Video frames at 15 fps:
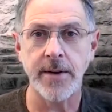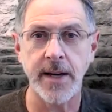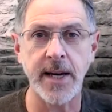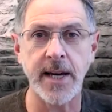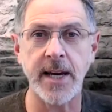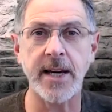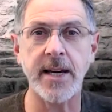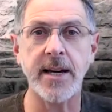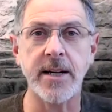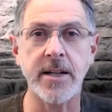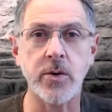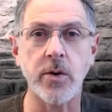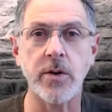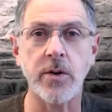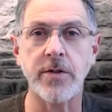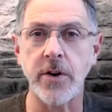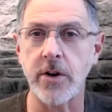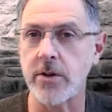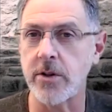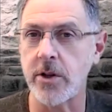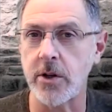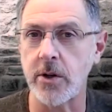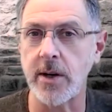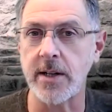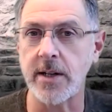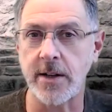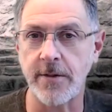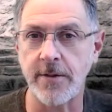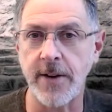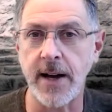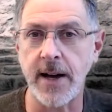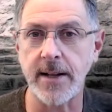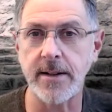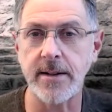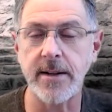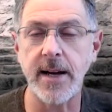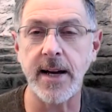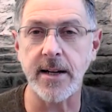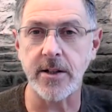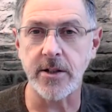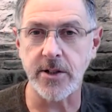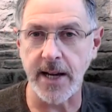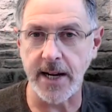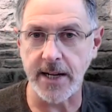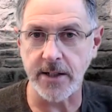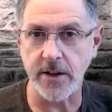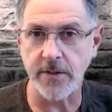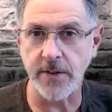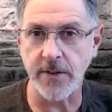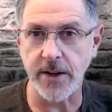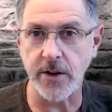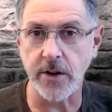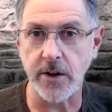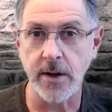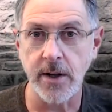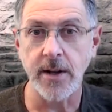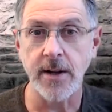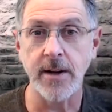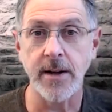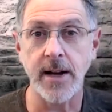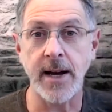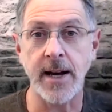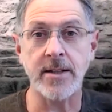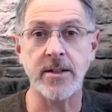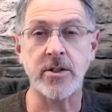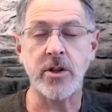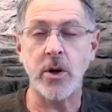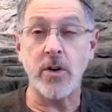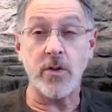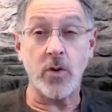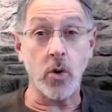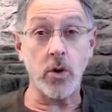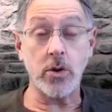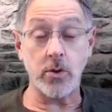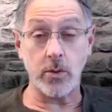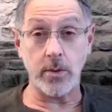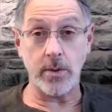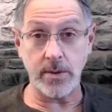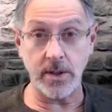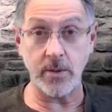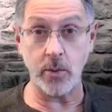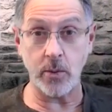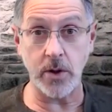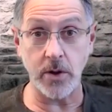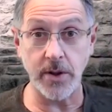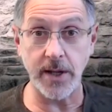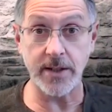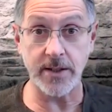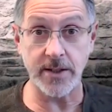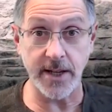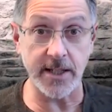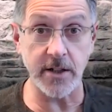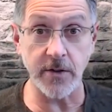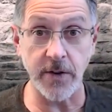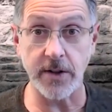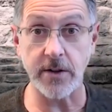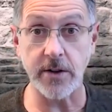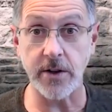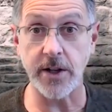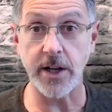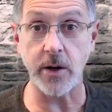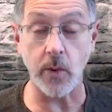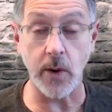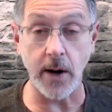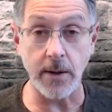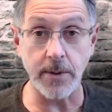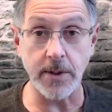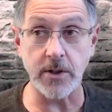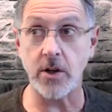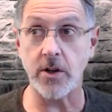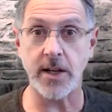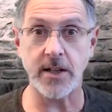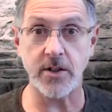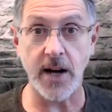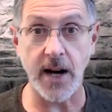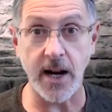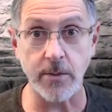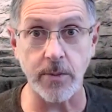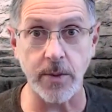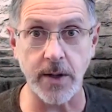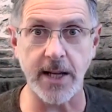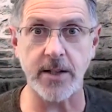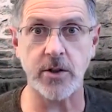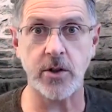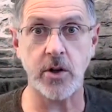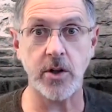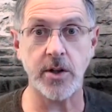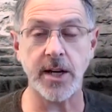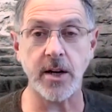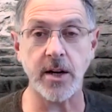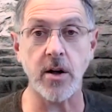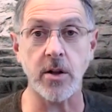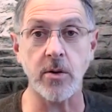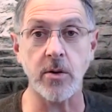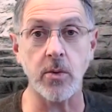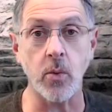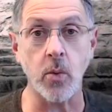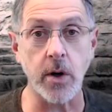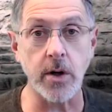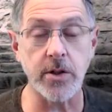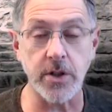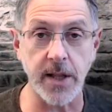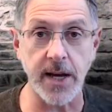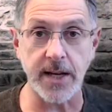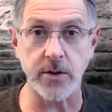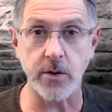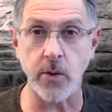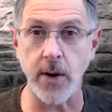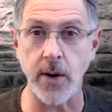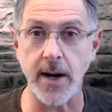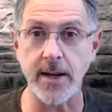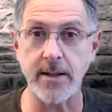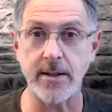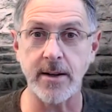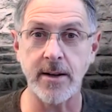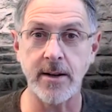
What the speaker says: he is referred to as a felon and a sex offender. And so, of course, when you think sex offender, you think rapist, you think child molester, you think all the worst things, right?